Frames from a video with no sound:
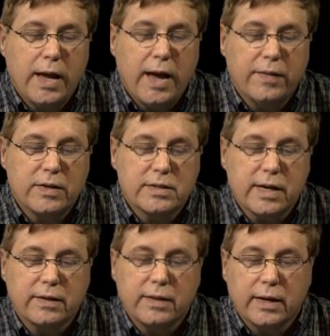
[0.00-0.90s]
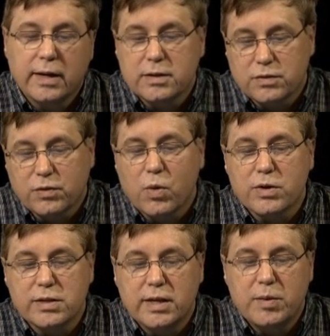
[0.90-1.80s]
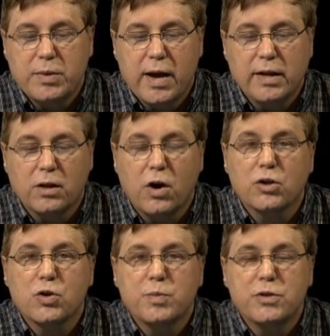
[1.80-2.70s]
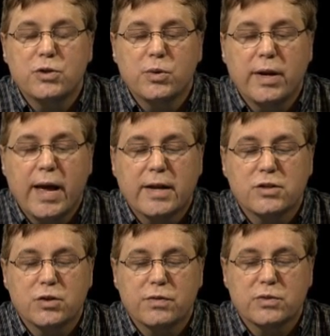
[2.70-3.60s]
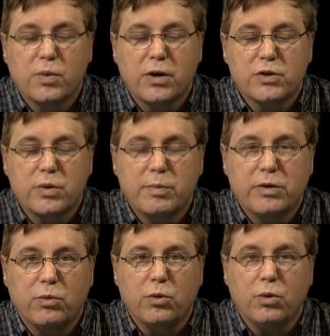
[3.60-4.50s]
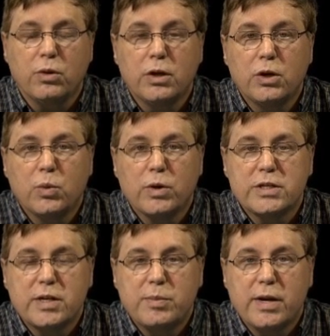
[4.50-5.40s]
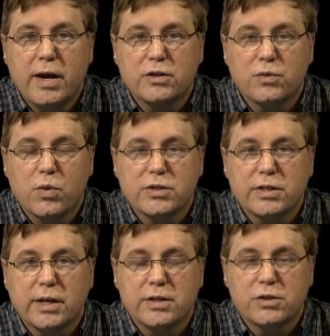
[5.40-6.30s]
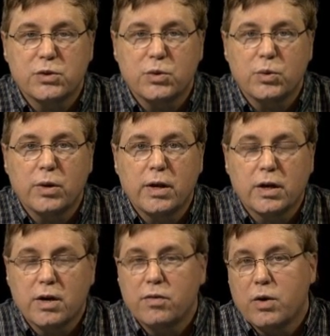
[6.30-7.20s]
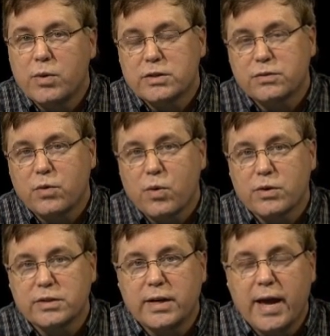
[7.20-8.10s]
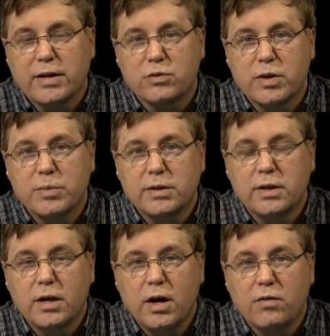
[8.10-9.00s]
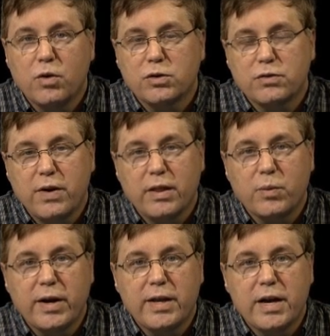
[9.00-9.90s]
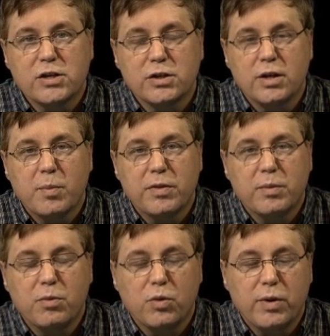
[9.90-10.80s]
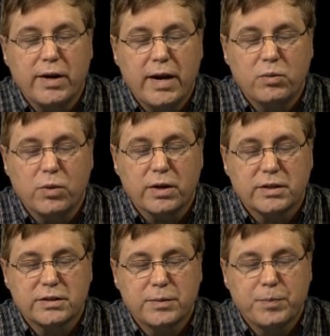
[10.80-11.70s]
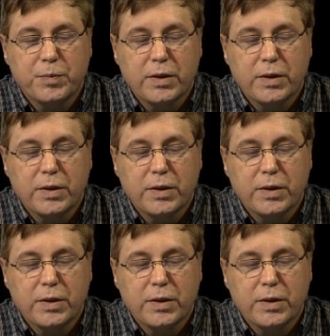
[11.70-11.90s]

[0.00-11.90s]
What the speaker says: And the second thing is, of course, the EPA long-term to enhance surface water treatment rule, which EPA is forcing us to cover our reservoirs and add treatment of ultraviolet radiation up at the Bull Run headworks.